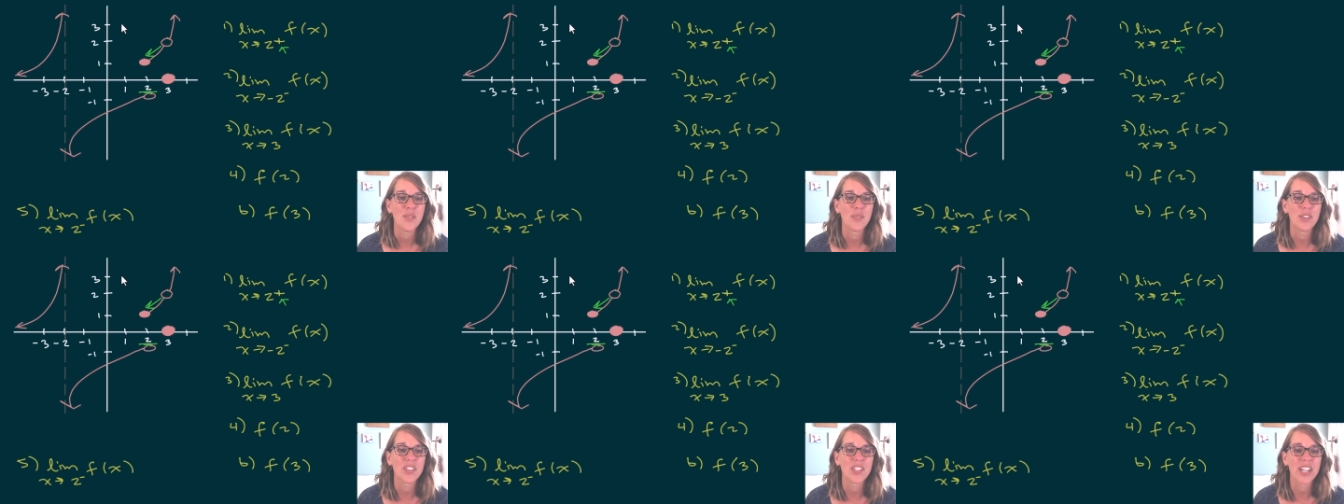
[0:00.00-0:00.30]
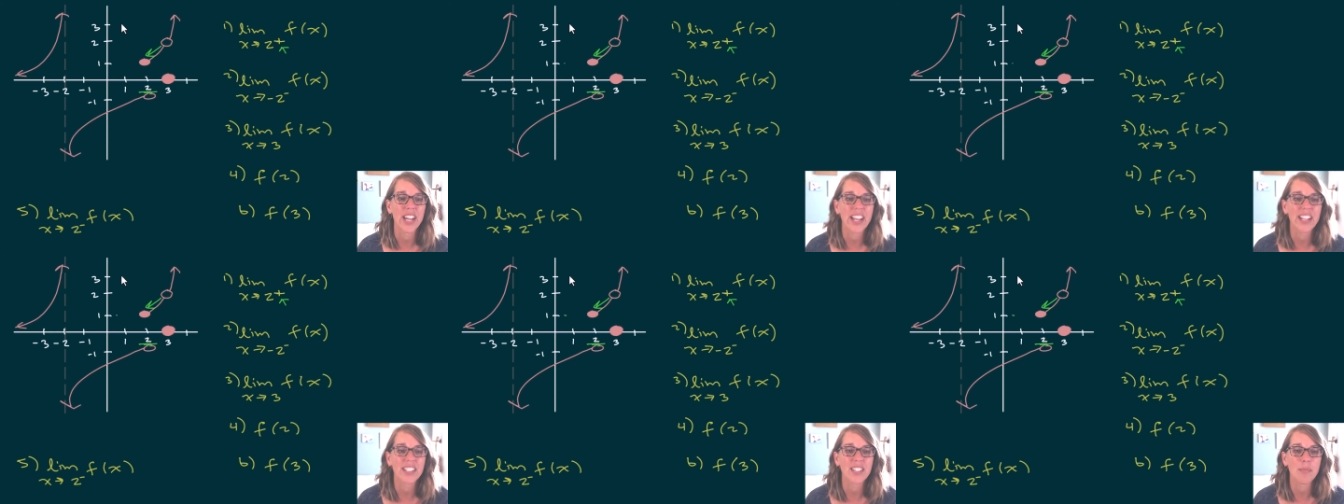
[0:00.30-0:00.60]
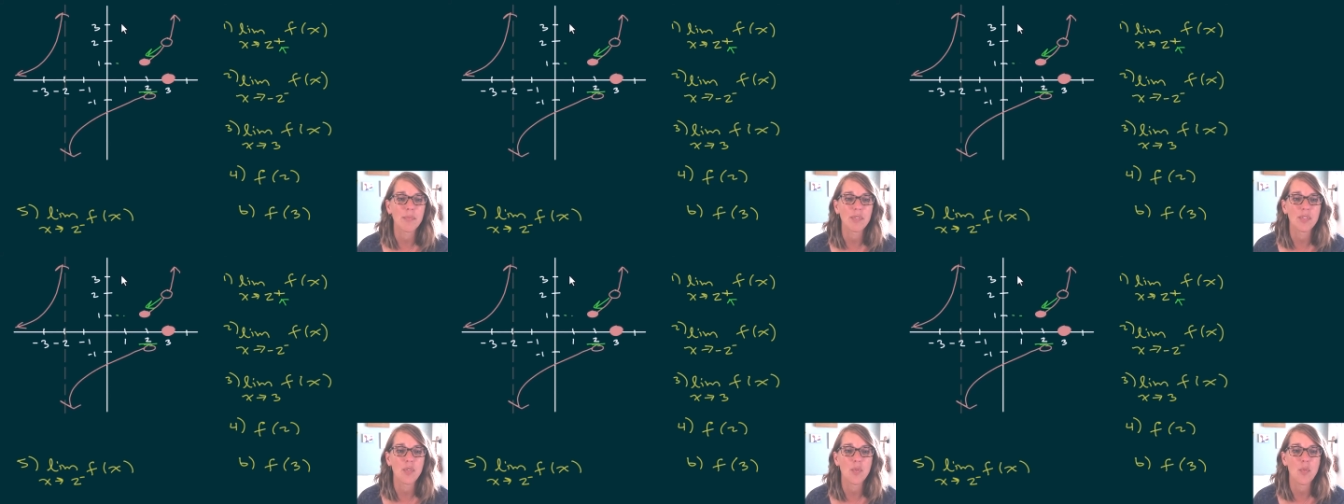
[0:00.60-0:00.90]
which lines
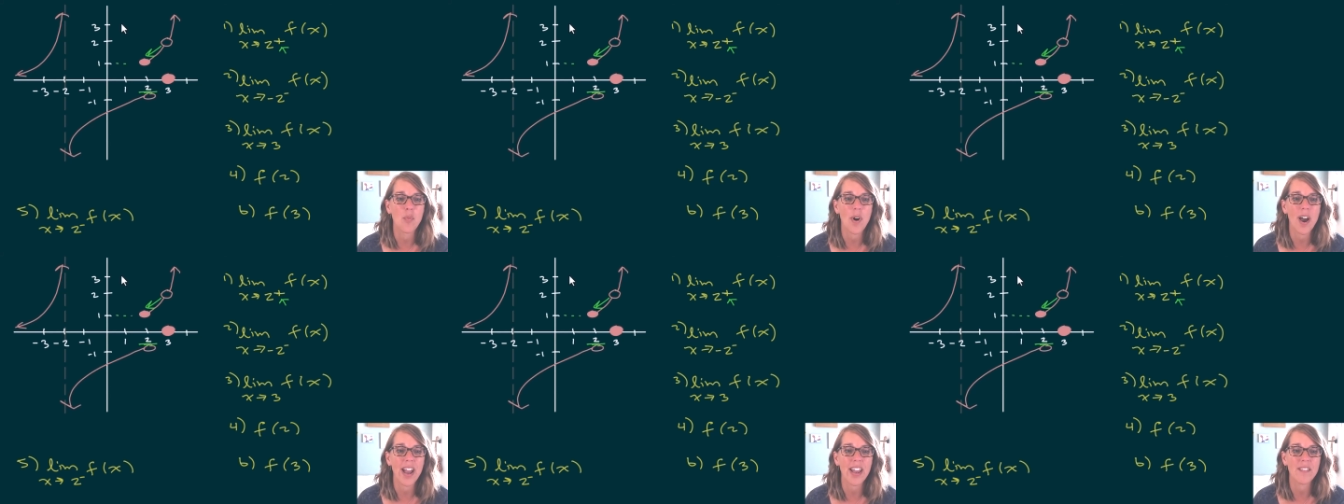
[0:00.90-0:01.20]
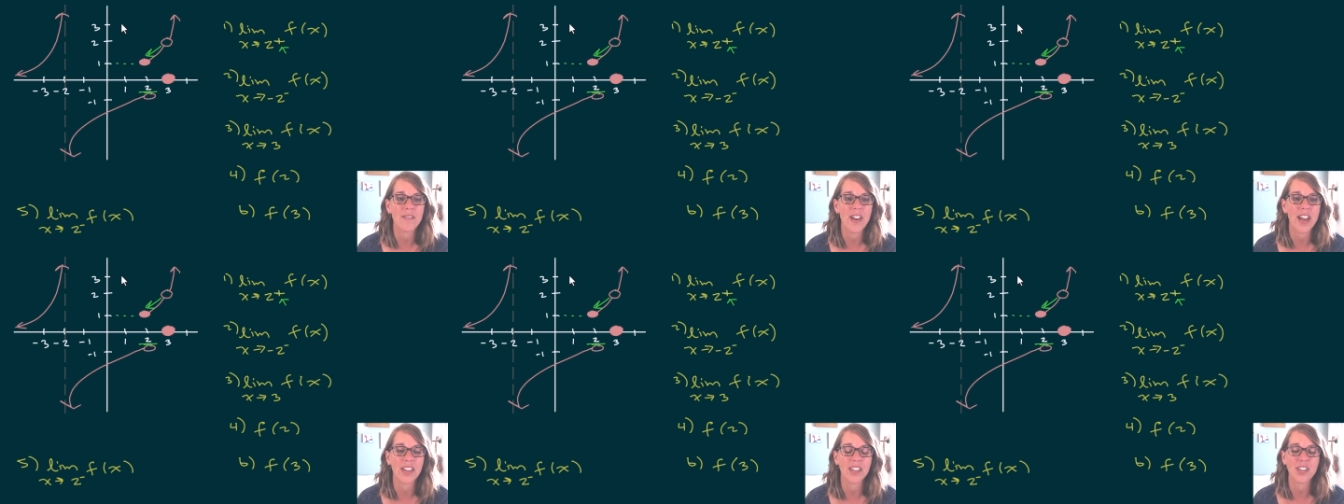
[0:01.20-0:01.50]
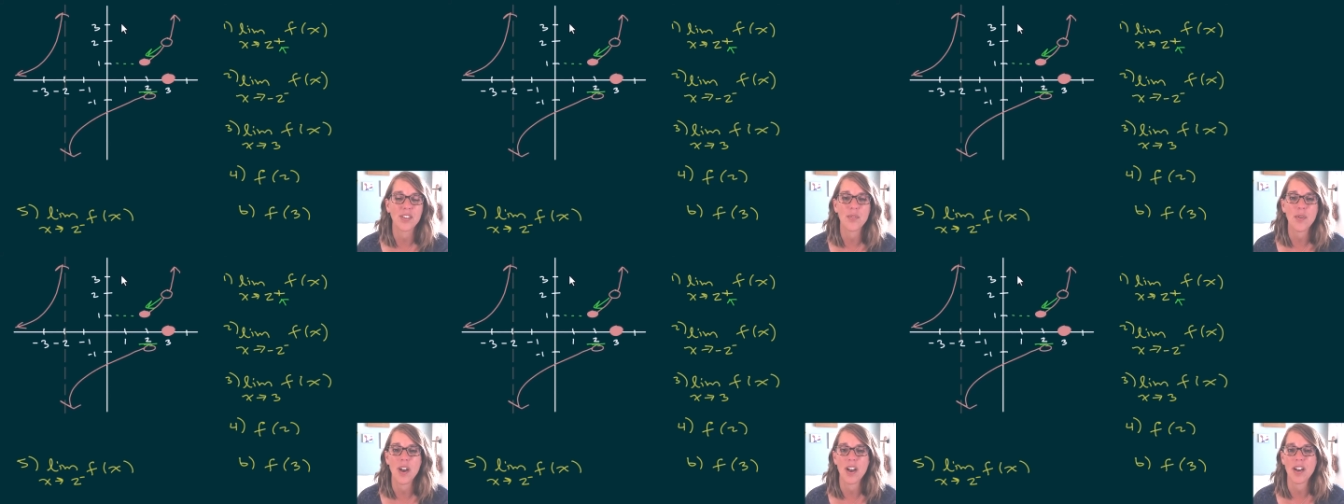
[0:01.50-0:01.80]
up with a y
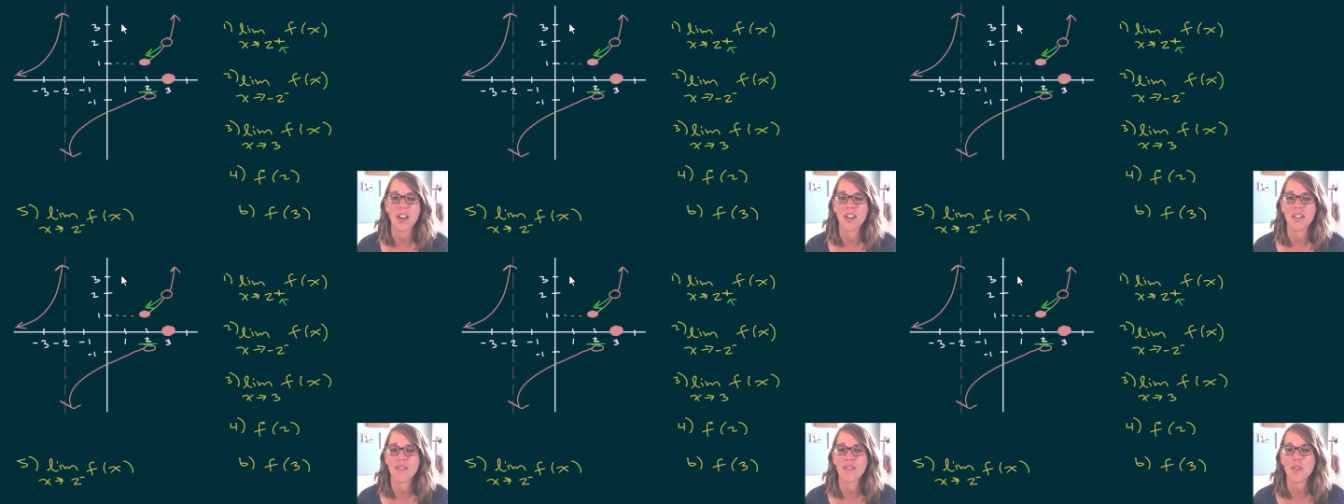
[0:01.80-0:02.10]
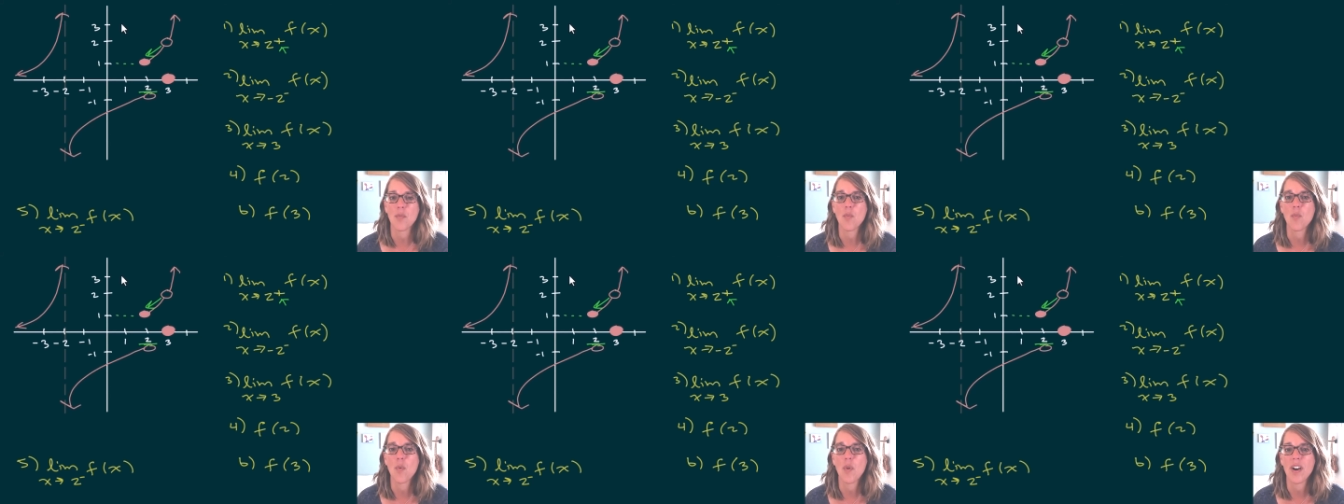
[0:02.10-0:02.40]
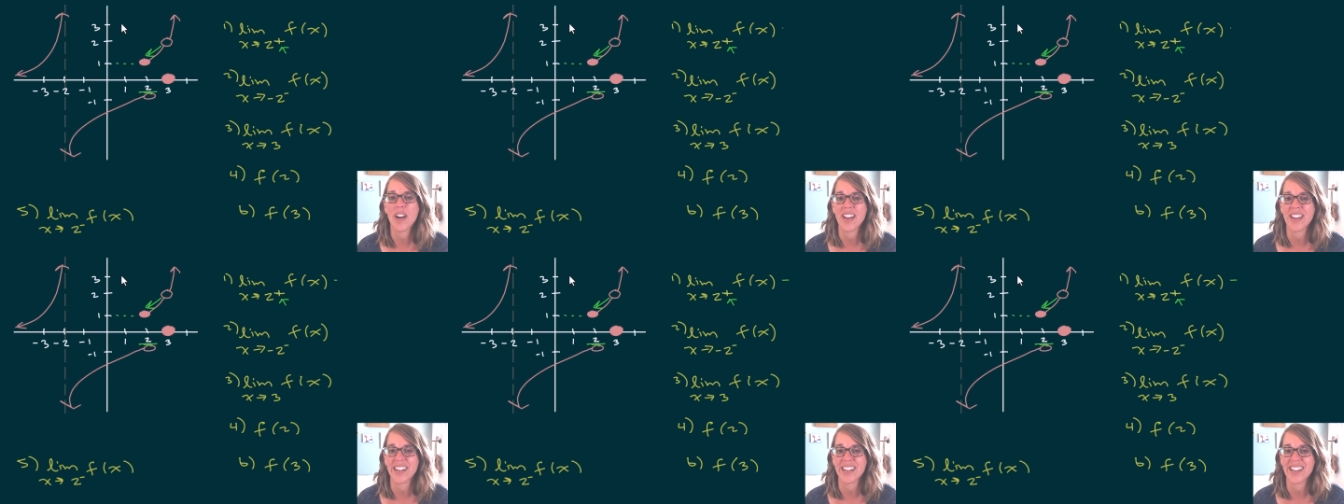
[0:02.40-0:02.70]
value of
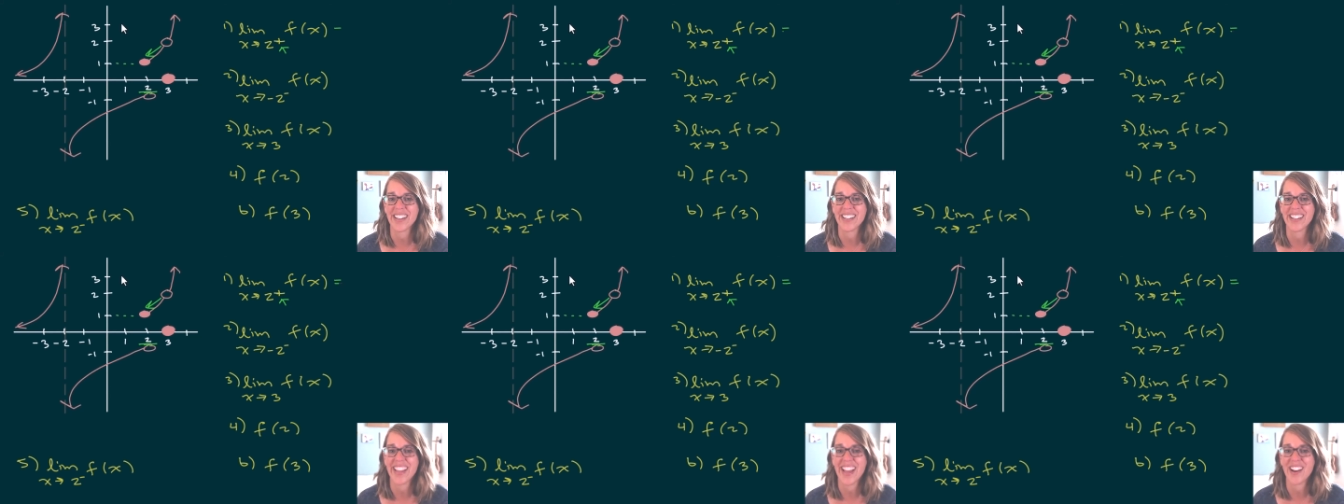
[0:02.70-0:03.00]
1.